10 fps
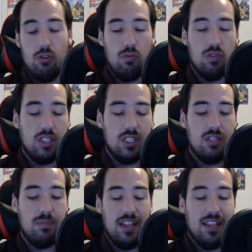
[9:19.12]
you
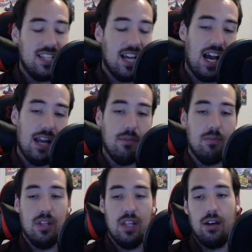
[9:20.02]
spend the time
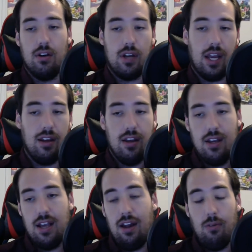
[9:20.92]
and be like, okay,
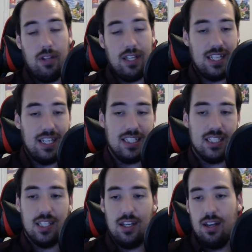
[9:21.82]
I don't like
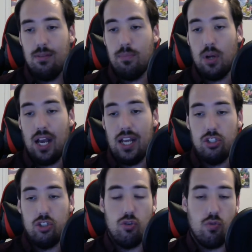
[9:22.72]
this, but I
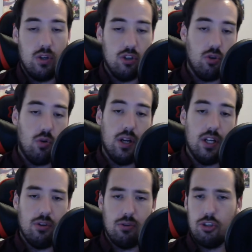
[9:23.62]
do
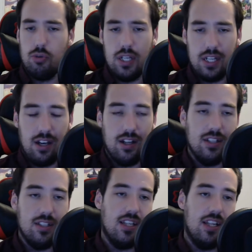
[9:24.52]
enjoy, shooting
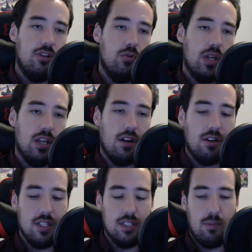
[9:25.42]
guns and doing
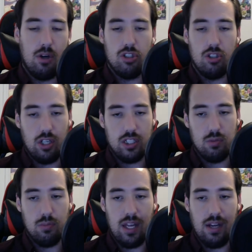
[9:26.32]
all this martial
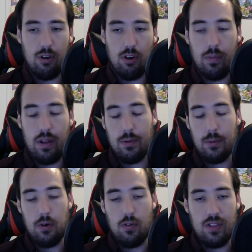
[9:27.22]
arts with Black Widow. Maybe I'm
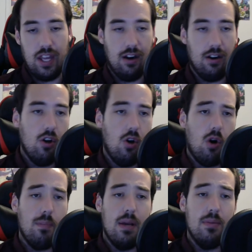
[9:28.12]
gonna go over there,
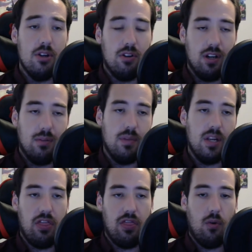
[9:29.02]
or maybe you're gonna
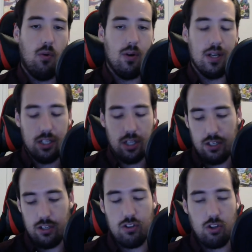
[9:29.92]
be Thor
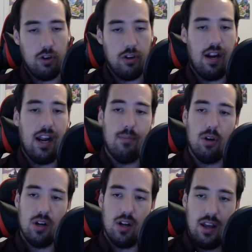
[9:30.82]
and throw your
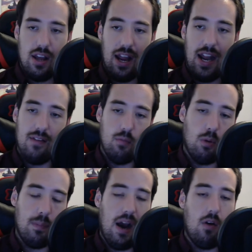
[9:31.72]
hammer and have
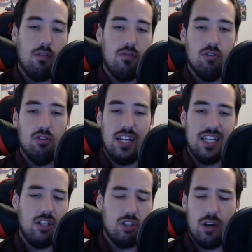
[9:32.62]
more powerful
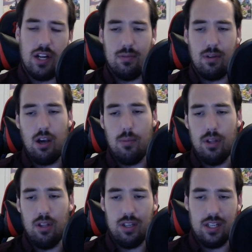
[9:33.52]
lightning strike
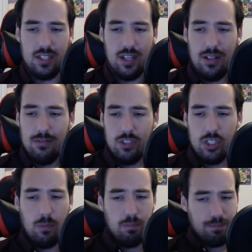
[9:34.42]
abilities.
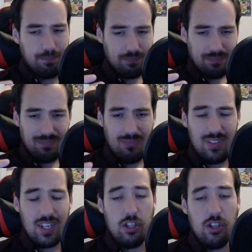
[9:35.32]
So
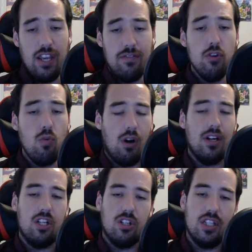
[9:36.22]
if you
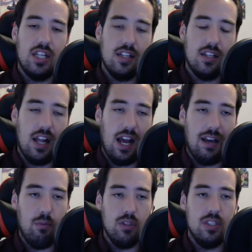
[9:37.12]
are interested,
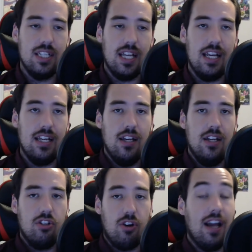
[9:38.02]
I would say
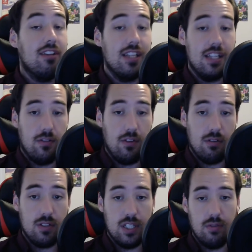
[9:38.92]
try out the
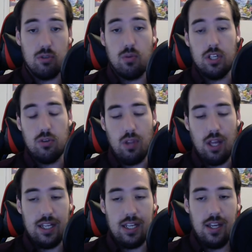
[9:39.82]
heroes, see which one you
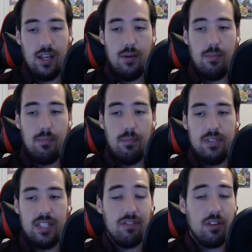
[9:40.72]
like.
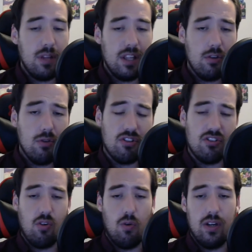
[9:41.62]
Definitely play through the
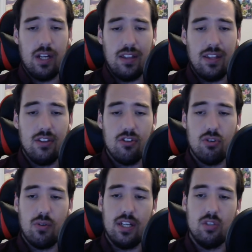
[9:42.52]
story. I think the
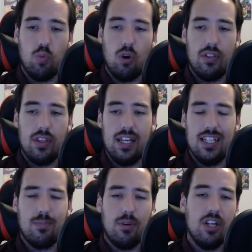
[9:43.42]
story is worth
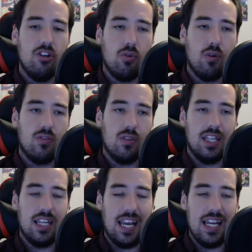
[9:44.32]
it. It's pretty short. It's
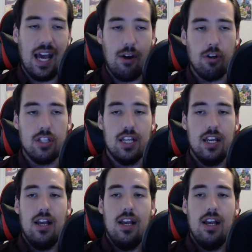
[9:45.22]
only like 8 hours.